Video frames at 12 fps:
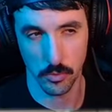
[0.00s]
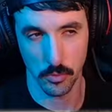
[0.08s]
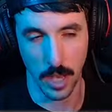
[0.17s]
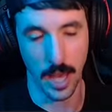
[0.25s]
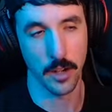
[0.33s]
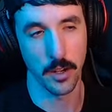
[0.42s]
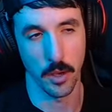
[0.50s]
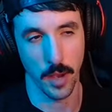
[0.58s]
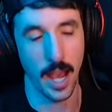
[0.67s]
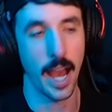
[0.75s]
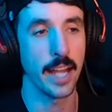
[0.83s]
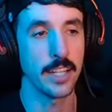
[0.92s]
I don't know.
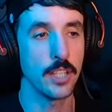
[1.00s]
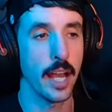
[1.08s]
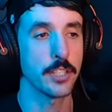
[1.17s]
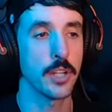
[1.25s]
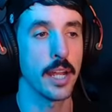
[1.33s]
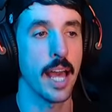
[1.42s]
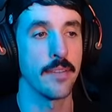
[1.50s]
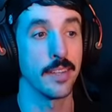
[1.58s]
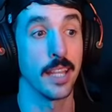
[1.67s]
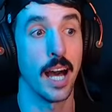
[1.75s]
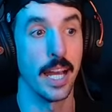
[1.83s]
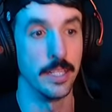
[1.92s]
I, I I try to have a
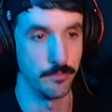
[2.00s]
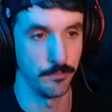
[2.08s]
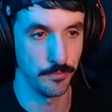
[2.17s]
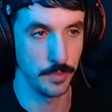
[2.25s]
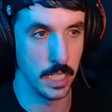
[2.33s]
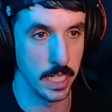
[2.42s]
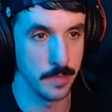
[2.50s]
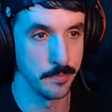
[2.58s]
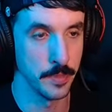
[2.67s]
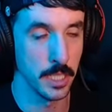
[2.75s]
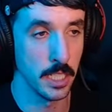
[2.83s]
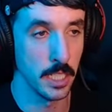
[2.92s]
line, you know,
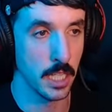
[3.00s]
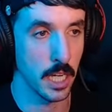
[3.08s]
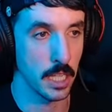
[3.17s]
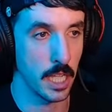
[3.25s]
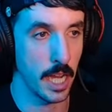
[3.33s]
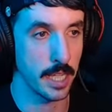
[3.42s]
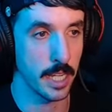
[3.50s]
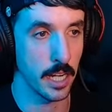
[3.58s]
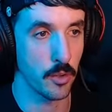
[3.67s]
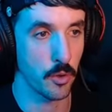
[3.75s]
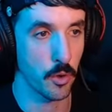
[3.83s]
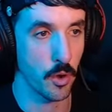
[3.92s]
a line that I
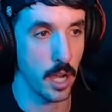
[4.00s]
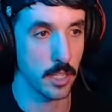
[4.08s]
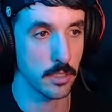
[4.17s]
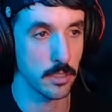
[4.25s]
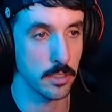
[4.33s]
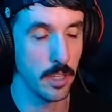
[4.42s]
don't cross.